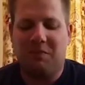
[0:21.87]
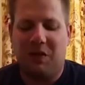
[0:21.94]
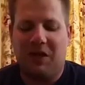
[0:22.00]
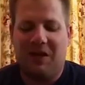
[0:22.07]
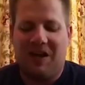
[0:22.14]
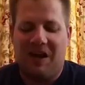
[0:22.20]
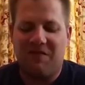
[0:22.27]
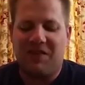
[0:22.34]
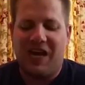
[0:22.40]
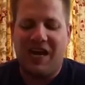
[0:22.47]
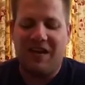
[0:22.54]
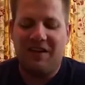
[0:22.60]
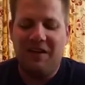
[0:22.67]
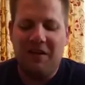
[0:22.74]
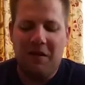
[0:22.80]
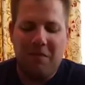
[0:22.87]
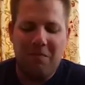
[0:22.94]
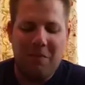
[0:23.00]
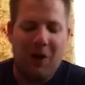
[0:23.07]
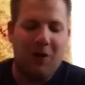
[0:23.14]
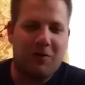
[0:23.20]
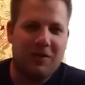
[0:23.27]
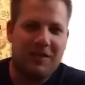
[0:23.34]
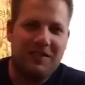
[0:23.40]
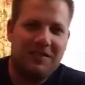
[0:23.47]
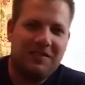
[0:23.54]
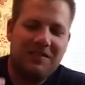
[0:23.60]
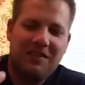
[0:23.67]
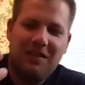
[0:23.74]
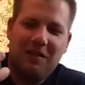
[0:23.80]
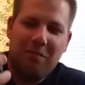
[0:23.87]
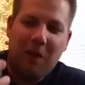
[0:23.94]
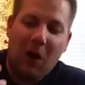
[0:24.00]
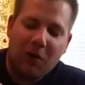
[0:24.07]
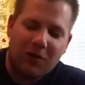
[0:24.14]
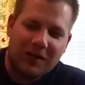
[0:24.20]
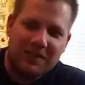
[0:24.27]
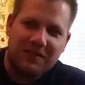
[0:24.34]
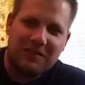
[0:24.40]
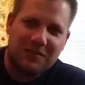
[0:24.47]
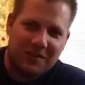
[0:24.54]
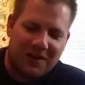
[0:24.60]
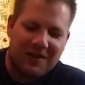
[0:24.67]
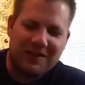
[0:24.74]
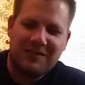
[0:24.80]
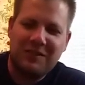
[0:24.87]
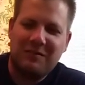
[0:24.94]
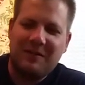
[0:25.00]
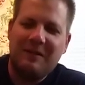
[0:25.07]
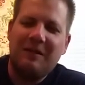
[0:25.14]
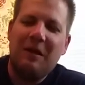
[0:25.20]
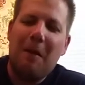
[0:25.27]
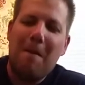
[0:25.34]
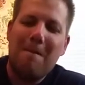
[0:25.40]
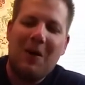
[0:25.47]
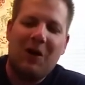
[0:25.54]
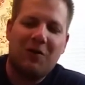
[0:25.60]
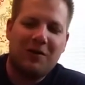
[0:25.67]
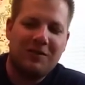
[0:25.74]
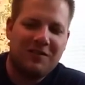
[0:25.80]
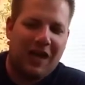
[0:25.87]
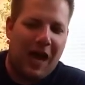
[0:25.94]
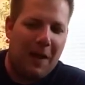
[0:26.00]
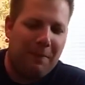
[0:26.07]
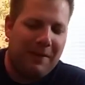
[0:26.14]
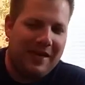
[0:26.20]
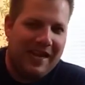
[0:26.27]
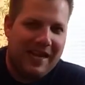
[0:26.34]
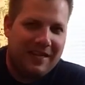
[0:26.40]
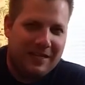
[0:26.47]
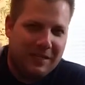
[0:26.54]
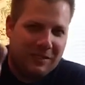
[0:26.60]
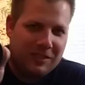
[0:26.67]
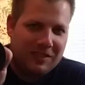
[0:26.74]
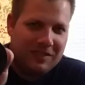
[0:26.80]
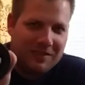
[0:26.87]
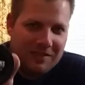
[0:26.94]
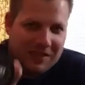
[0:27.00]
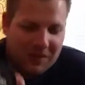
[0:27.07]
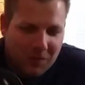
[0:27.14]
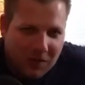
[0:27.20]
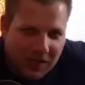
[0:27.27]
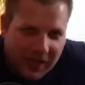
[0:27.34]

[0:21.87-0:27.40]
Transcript: but I've got Mellgren's IPA edition single